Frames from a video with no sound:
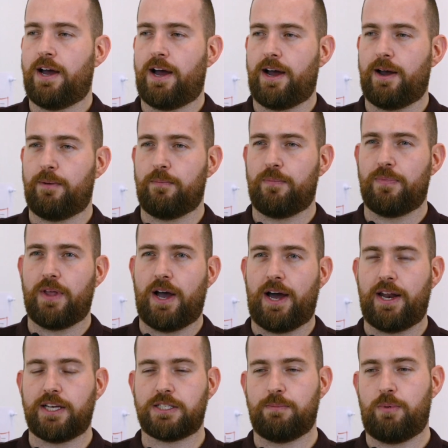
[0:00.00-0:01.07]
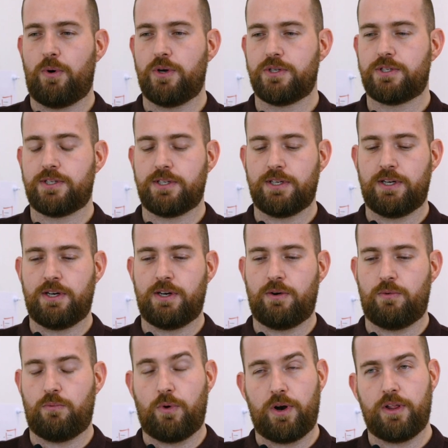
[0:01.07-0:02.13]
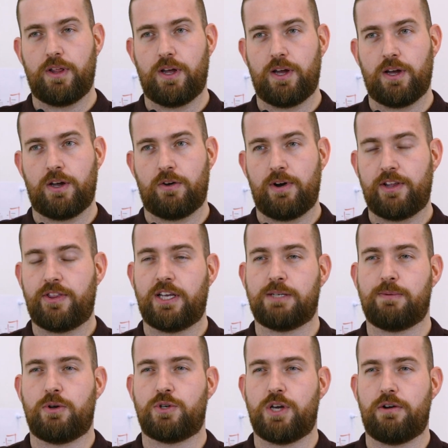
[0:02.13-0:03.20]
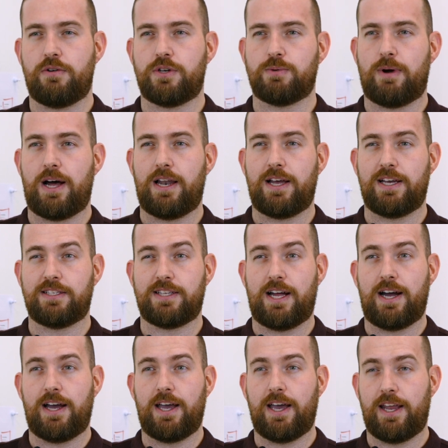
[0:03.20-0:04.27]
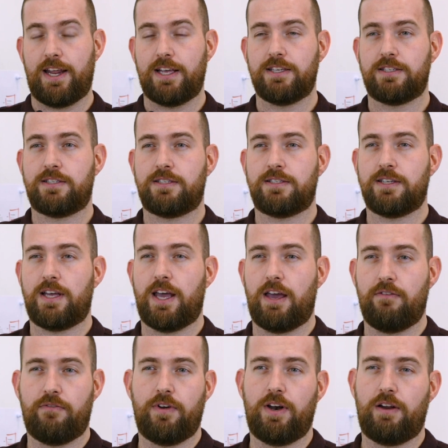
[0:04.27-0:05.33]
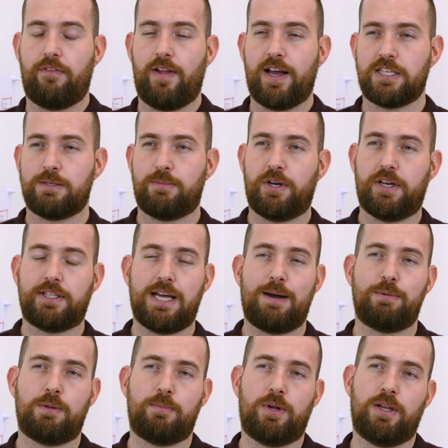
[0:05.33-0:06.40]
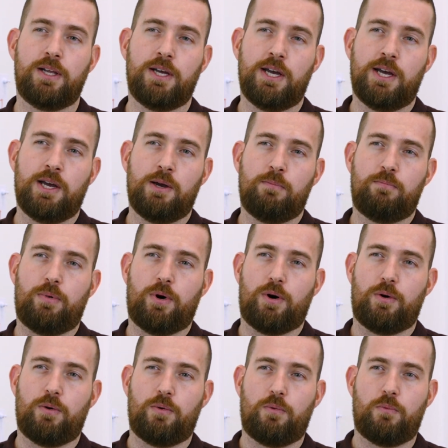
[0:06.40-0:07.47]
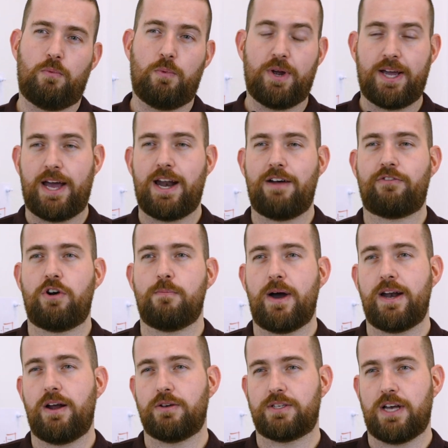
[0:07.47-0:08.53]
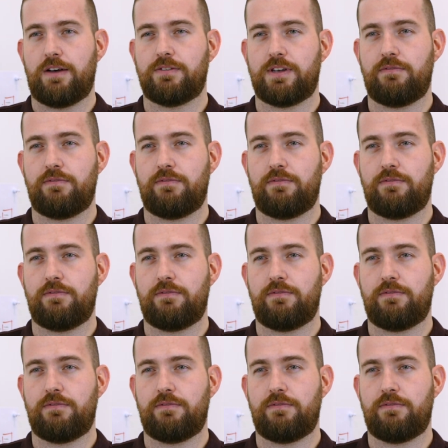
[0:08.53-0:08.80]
And I suppose one of the great things about Jira as well is that it is infinitely flexible and adaptable, but we kind of have to remind ourselves